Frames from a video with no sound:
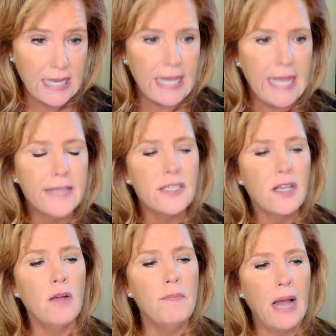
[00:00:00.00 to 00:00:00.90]
It's
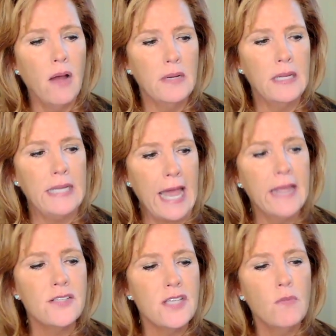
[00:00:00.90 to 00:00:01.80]
about
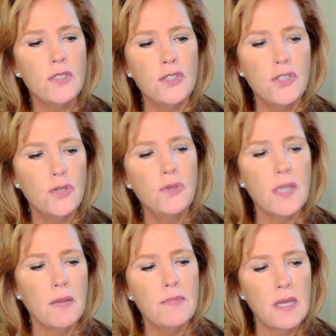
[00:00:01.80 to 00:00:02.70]
getting someone to do
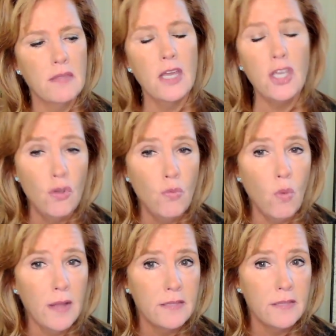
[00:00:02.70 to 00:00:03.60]
something that you
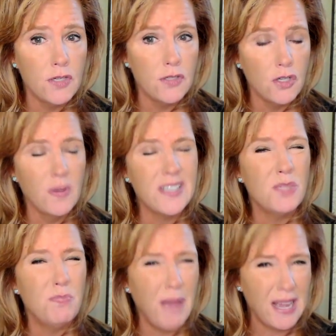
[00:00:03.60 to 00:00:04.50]
want them to do,
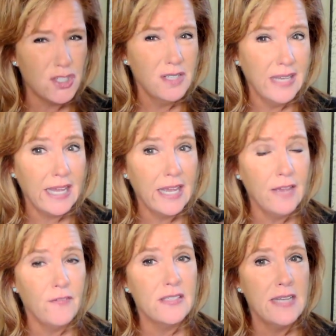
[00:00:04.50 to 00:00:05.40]
especially if
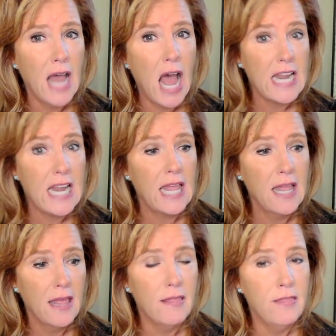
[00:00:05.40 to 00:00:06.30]
it's not
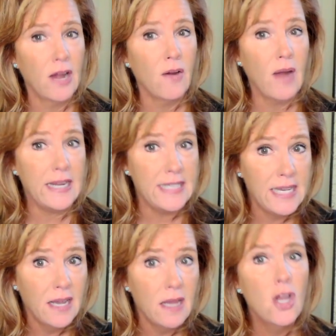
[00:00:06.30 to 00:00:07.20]
their
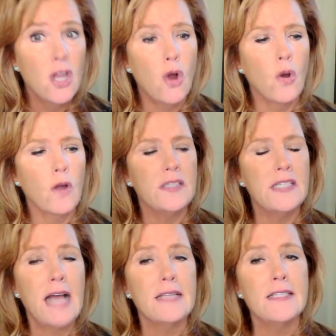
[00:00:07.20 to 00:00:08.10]
idea, or if it's
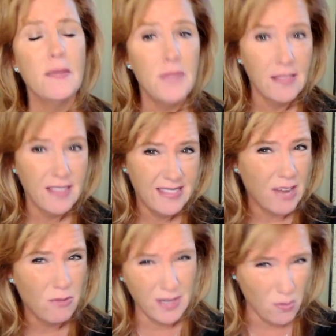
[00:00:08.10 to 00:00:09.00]
not something that they
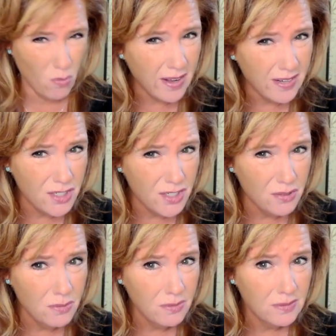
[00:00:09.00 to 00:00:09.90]
really want to do.